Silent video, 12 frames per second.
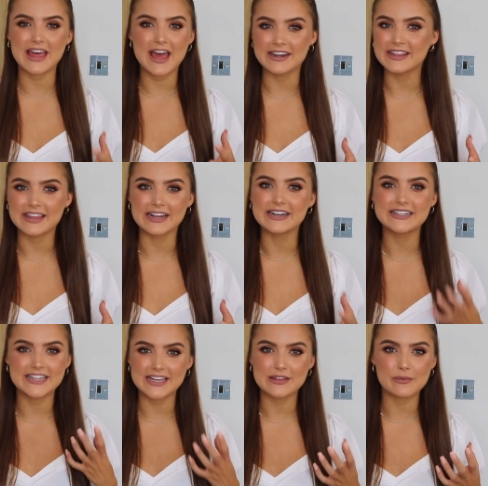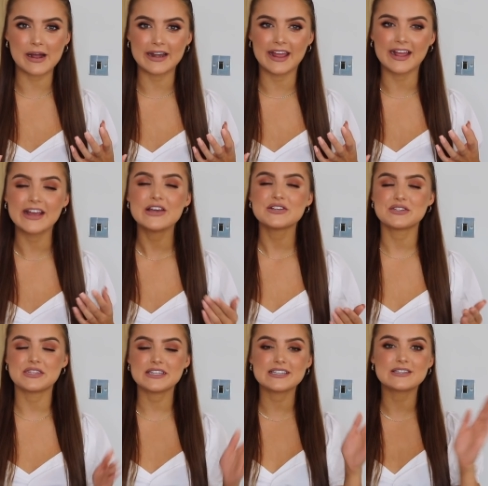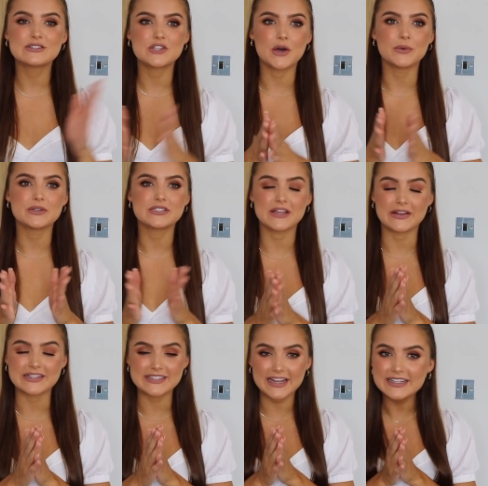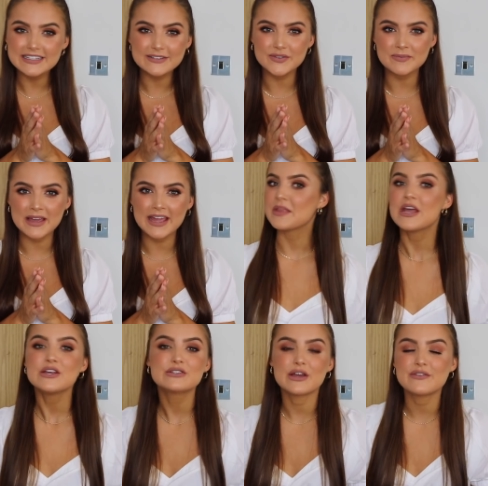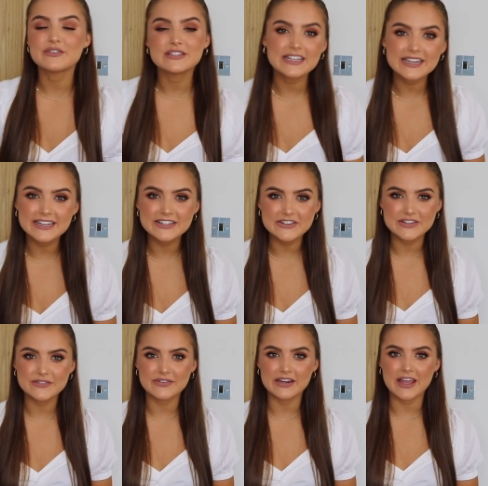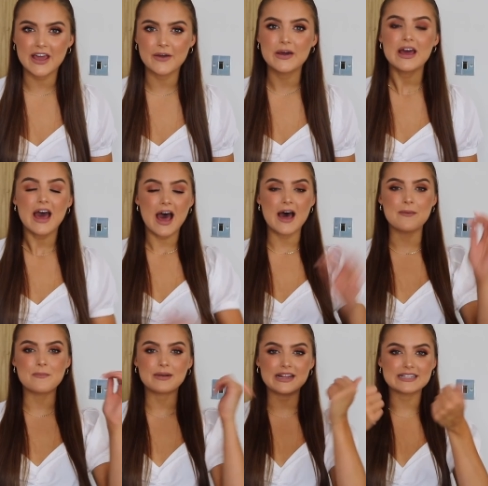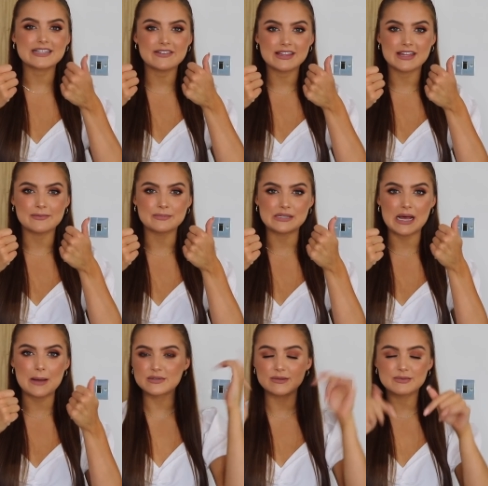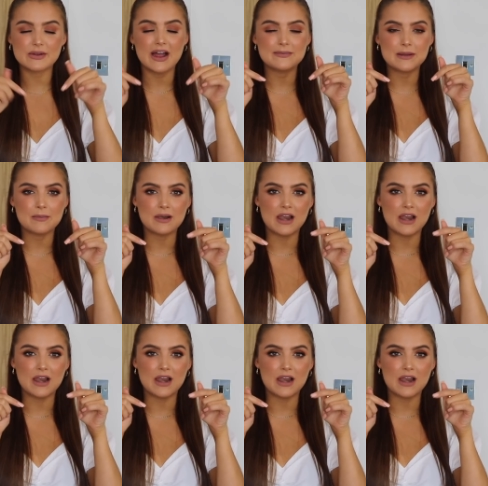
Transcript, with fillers: anything teeth whitening, so this is so, so exciting for me. So if you did enjoy this video, um, please give it a thumbs up. Subscribe down